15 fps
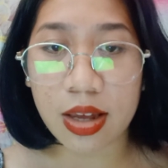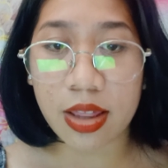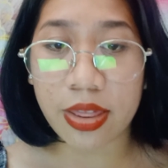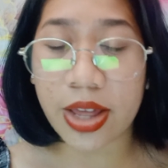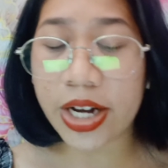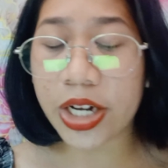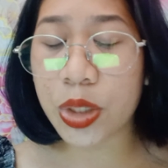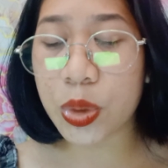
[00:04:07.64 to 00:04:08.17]

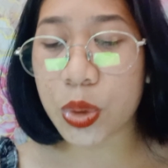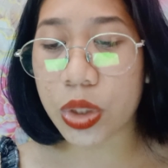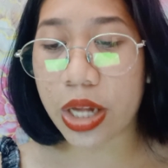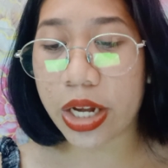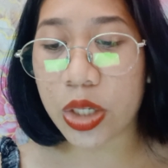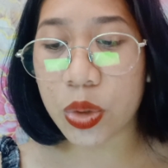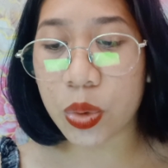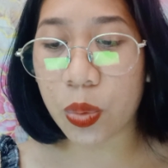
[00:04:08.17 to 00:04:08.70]

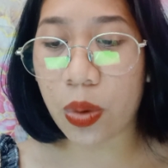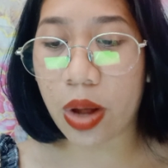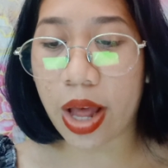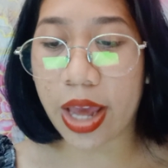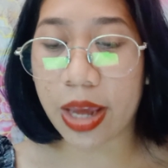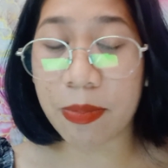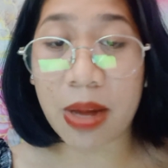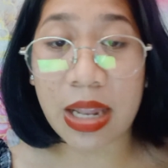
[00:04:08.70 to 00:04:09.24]
That is
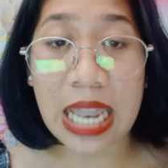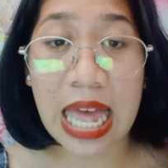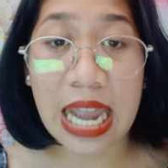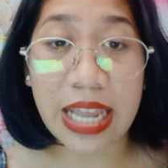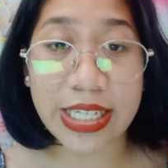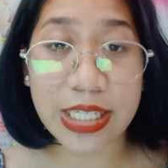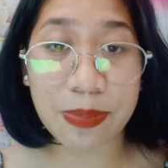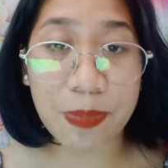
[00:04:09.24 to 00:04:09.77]
why
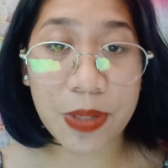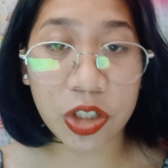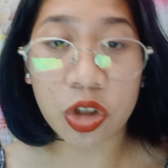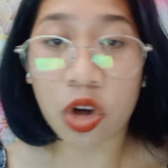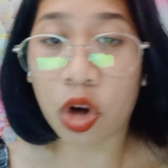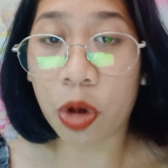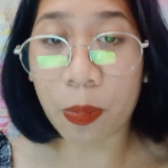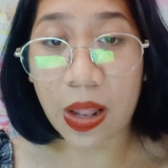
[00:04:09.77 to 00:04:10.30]
Malala's
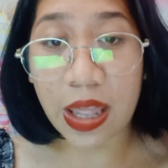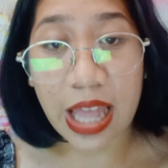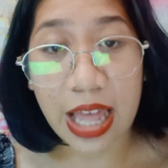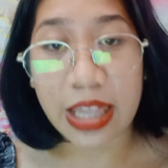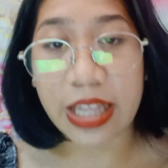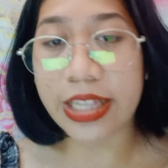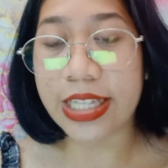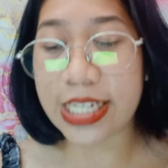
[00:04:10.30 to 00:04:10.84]
speech, or
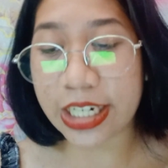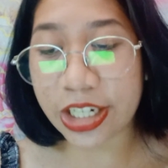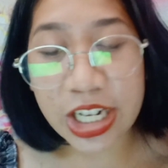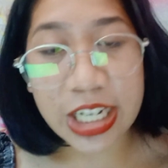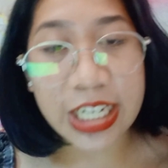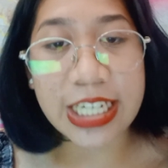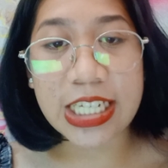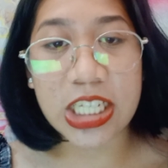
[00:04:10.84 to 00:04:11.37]
Malala,
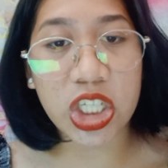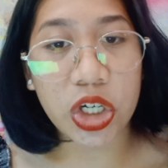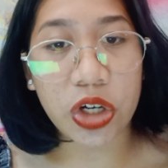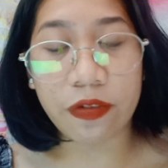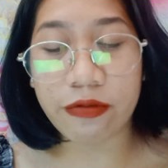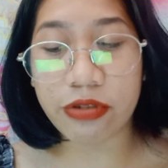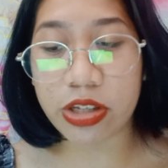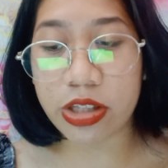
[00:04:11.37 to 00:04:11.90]
really
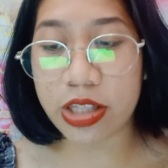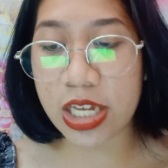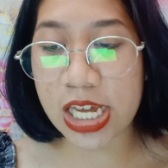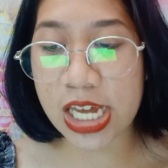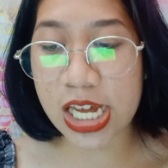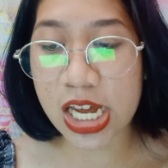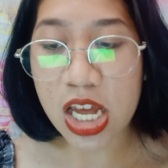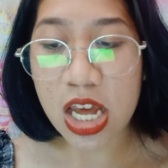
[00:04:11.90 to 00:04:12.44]
deserves the